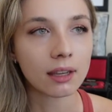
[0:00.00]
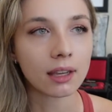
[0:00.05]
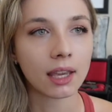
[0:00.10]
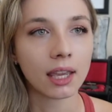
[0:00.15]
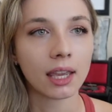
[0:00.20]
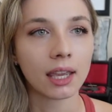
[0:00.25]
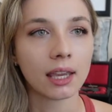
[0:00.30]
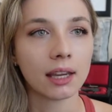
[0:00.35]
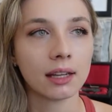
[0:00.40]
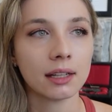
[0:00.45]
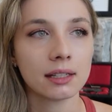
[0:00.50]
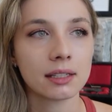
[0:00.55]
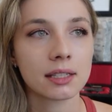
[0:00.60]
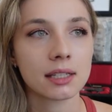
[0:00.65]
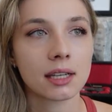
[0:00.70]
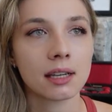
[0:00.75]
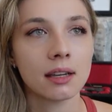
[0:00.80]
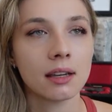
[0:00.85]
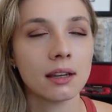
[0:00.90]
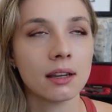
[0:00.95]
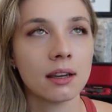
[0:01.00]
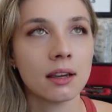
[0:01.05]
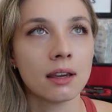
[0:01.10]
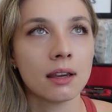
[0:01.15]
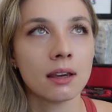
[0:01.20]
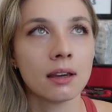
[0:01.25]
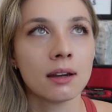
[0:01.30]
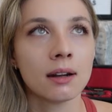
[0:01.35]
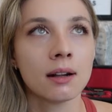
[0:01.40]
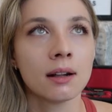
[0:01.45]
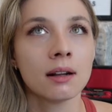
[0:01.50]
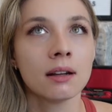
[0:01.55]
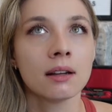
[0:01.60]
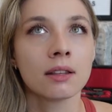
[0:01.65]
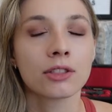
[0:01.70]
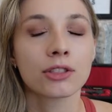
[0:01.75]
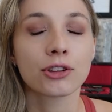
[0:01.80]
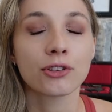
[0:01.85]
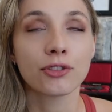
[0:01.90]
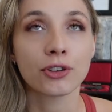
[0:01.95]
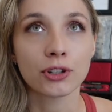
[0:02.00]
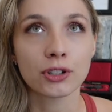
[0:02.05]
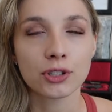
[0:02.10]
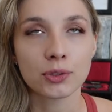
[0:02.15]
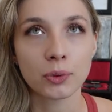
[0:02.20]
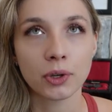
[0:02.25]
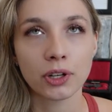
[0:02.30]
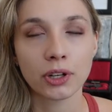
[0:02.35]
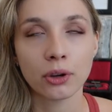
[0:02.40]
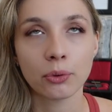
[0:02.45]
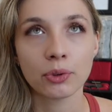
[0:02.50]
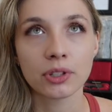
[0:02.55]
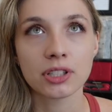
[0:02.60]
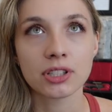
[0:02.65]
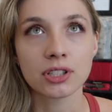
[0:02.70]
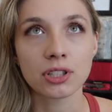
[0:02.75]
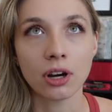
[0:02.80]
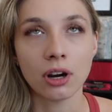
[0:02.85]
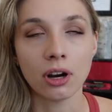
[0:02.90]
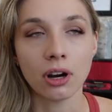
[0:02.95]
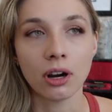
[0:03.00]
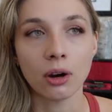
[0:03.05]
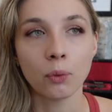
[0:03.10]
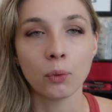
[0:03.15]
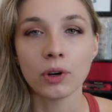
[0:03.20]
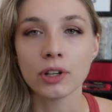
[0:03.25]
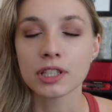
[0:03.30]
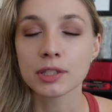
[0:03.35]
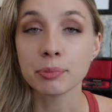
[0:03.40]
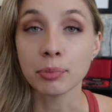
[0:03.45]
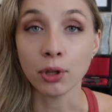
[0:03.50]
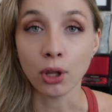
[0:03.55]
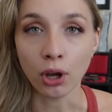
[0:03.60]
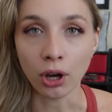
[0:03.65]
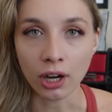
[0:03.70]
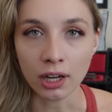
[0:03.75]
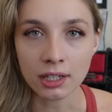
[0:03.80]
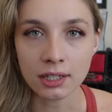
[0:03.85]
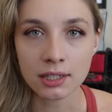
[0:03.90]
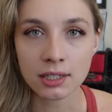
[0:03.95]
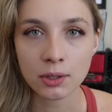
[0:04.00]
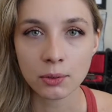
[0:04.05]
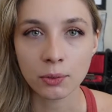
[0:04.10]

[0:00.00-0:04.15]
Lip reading: and the first one that we saw was Blonde